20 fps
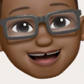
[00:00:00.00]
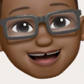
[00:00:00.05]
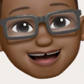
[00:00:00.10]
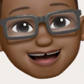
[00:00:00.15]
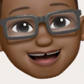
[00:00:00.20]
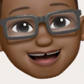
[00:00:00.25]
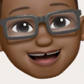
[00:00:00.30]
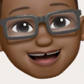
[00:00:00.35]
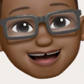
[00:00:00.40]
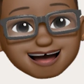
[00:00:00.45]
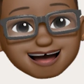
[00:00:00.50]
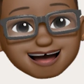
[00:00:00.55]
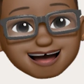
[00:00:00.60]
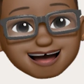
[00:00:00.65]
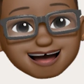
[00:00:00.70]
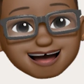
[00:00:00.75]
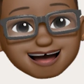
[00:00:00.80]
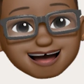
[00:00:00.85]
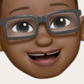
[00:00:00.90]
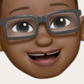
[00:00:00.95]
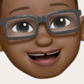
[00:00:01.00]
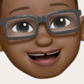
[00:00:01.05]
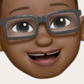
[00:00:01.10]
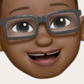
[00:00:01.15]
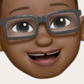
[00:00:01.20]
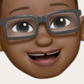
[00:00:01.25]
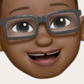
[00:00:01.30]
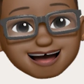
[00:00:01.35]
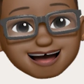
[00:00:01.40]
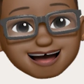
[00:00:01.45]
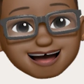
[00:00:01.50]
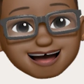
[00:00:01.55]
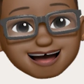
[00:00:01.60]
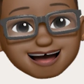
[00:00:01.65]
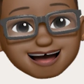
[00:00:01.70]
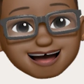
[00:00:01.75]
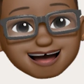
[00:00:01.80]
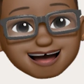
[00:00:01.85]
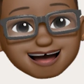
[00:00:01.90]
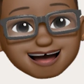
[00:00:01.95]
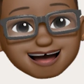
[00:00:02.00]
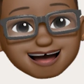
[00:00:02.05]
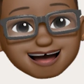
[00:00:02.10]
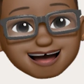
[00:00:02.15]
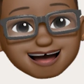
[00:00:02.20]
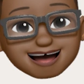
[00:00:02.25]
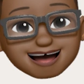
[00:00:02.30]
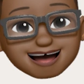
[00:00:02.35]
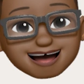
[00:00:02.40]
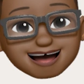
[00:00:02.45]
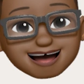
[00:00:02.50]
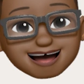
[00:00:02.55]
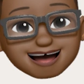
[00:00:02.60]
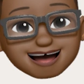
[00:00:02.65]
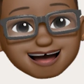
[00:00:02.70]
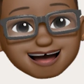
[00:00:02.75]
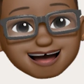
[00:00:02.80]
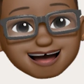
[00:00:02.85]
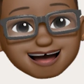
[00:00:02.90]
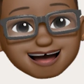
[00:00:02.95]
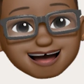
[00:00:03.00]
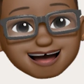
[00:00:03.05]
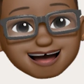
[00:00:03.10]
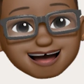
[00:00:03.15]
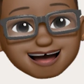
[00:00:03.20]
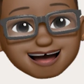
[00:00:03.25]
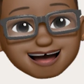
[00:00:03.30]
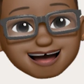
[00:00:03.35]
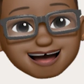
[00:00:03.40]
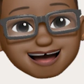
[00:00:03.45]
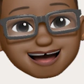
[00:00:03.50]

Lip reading: [no speech]